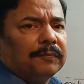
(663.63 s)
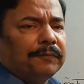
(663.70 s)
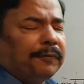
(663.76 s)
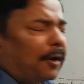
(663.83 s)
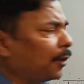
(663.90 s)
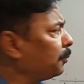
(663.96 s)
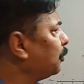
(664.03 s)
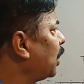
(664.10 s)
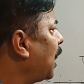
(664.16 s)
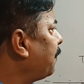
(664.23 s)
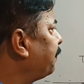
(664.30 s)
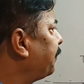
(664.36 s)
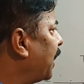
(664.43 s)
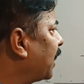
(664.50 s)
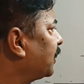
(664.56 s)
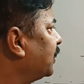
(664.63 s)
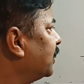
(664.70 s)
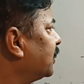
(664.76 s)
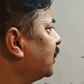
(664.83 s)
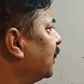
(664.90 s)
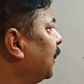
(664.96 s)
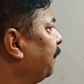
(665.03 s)
formula
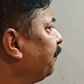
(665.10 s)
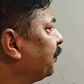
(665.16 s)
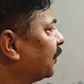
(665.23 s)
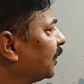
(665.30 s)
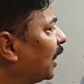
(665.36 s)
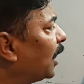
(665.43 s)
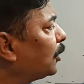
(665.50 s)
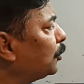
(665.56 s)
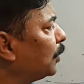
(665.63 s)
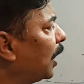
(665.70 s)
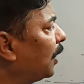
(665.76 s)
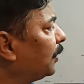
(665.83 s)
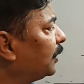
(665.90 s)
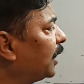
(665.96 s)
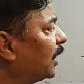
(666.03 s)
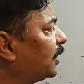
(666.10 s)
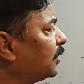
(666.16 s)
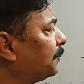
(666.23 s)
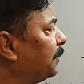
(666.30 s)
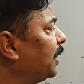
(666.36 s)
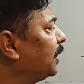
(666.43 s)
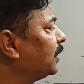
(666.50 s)
practice that you have that
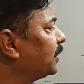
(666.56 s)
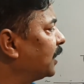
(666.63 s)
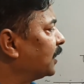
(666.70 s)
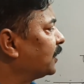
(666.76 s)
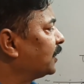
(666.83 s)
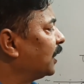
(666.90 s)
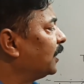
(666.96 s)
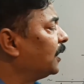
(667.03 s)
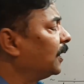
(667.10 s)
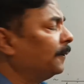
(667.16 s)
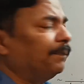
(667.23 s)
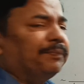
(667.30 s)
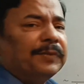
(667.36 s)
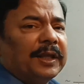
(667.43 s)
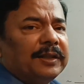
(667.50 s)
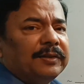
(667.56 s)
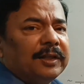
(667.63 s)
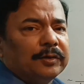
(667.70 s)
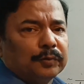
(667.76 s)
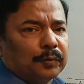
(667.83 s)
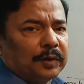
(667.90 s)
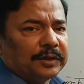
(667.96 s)
is being tested in
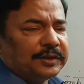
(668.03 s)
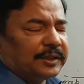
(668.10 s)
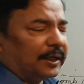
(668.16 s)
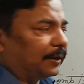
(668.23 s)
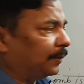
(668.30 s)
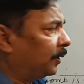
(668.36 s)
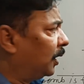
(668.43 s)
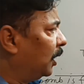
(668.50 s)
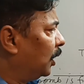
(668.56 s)
this question.